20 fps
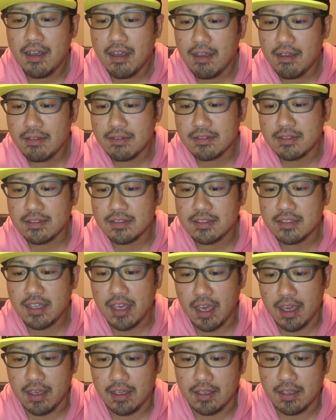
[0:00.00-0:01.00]

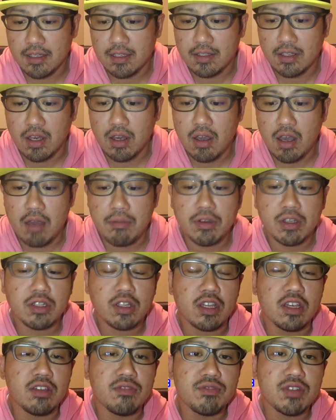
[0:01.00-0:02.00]
Okay, so about
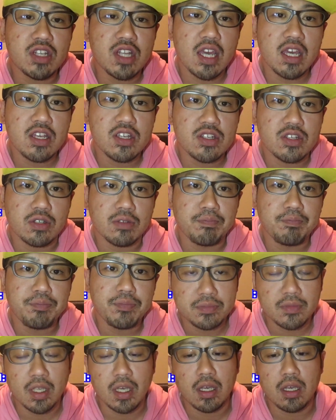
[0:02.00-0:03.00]
the invitation,
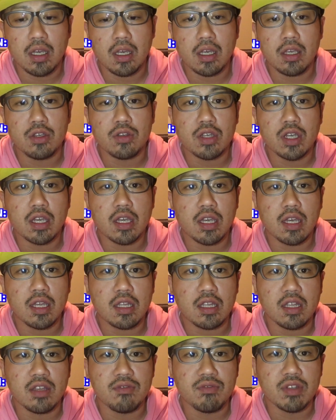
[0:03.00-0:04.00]
you can
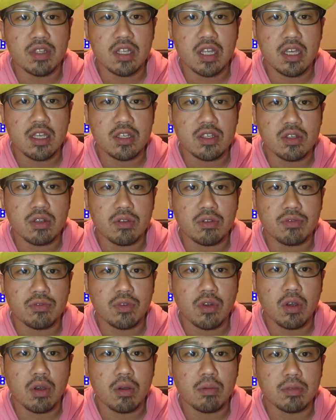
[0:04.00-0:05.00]
get the invitation
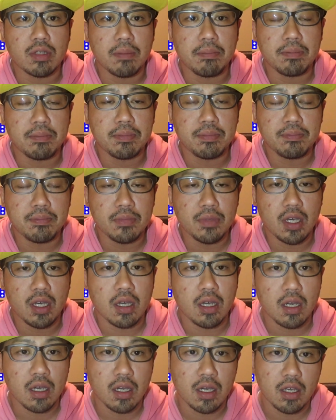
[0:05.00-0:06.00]
from
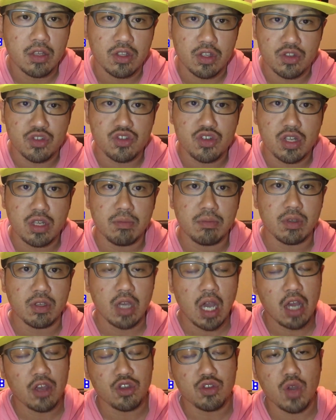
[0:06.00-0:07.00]
the gym
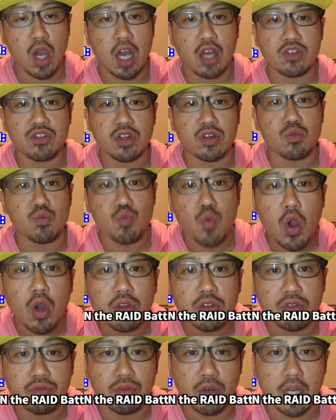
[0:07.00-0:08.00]
you actually
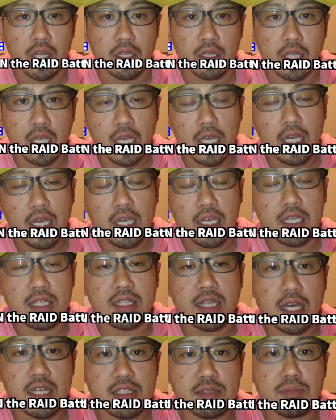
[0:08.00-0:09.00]
won the raid.
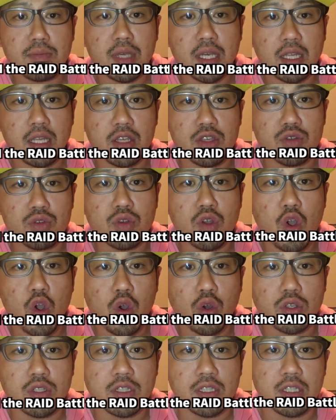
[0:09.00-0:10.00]
It doesn't matter you
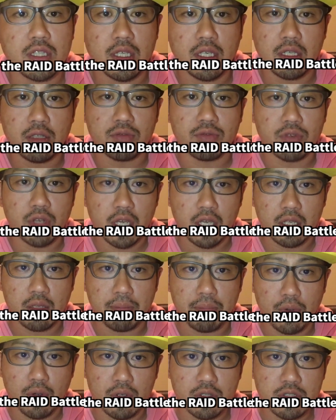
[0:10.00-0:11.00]
caught the raid
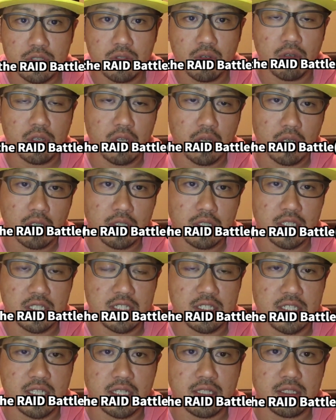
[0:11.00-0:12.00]
boss or not,
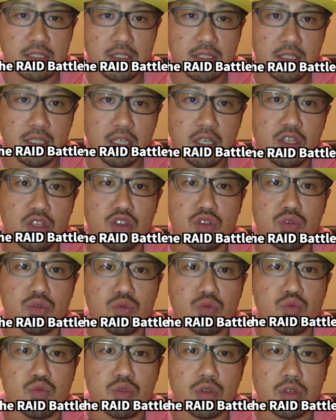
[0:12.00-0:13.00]
it just
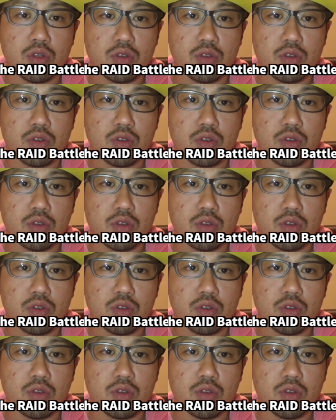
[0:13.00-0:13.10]
you